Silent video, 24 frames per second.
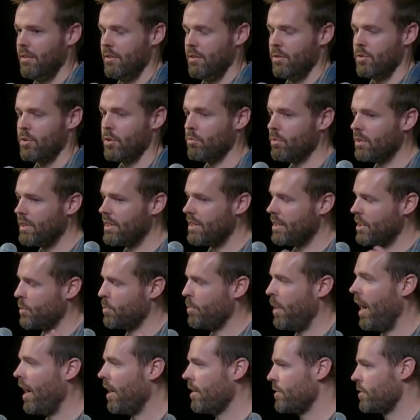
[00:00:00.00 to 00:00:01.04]
So really this
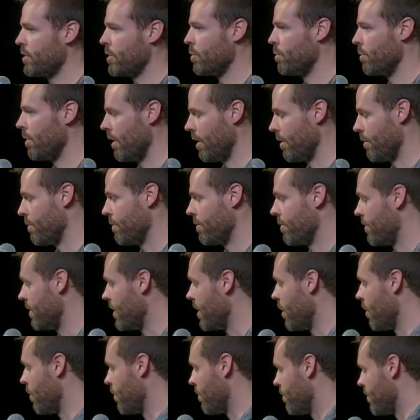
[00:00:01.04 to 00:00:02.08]
posture of, you
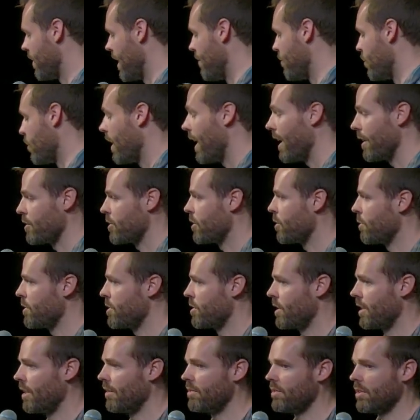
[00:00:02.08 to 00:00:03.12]
know, if you're not sure what
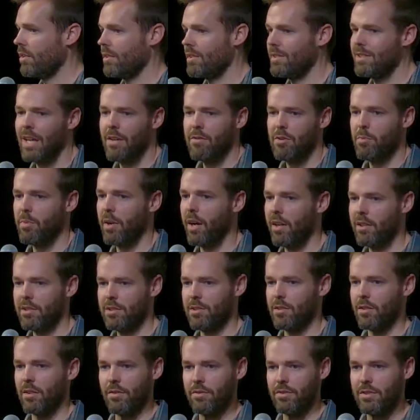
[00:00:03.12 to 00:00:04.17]
your gifts are, just have a
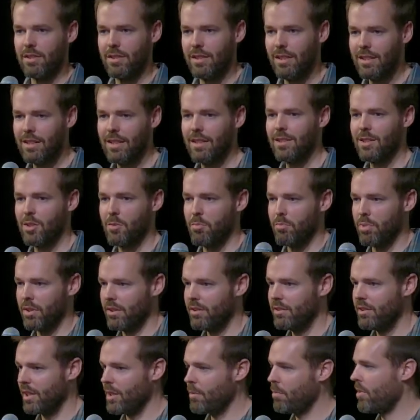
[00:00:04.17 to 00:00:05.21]
posture of seeking to
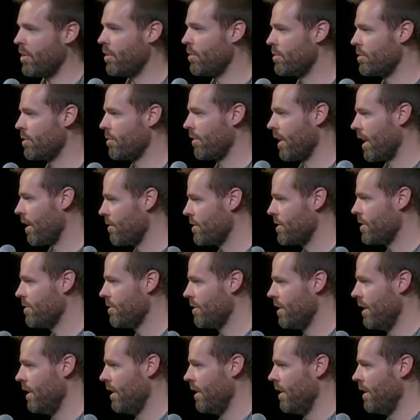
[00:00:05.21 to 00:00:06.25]
build up those around you
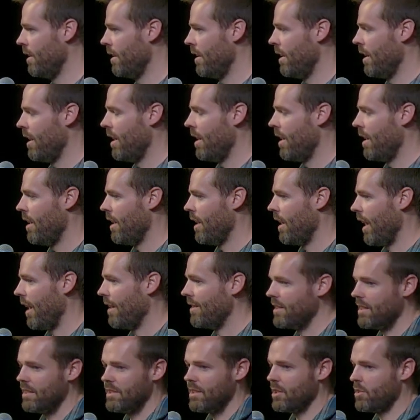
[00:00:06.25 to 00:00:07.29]

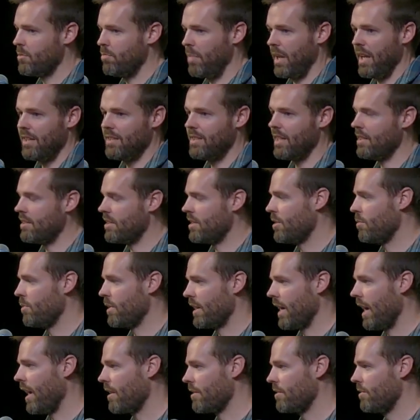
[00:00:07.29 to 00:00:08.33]
and then just pay attention to what
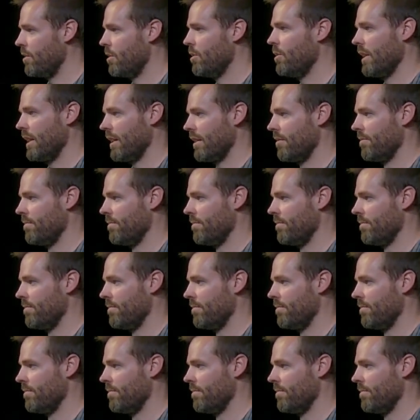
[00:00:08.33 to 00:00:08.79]
God is doing.